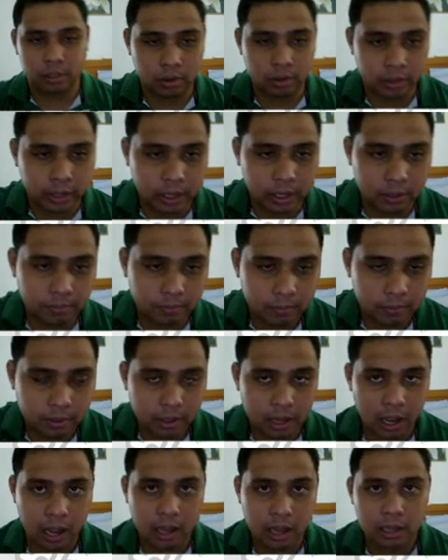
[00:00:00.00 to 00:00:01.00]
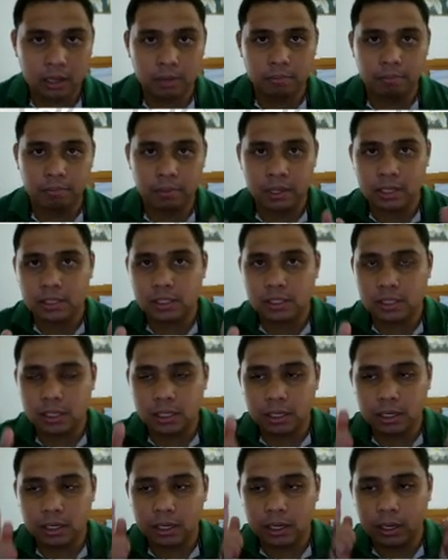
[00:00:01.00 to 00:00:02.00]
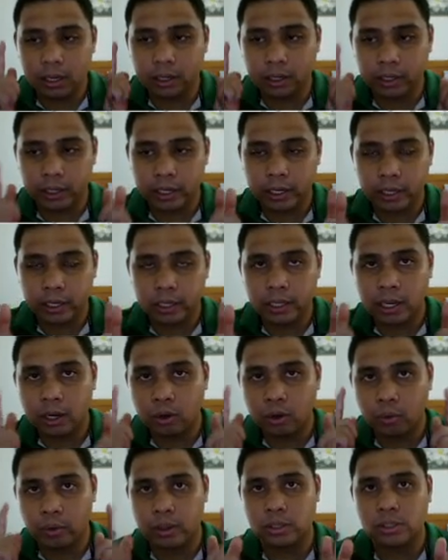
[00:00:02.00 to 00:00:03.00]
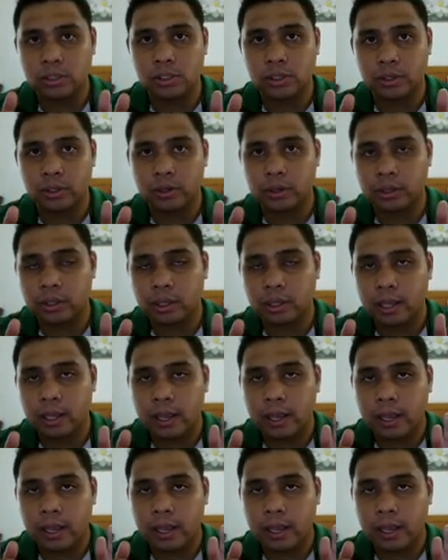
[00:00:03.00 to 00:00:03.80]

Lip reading: Okay. Please read the question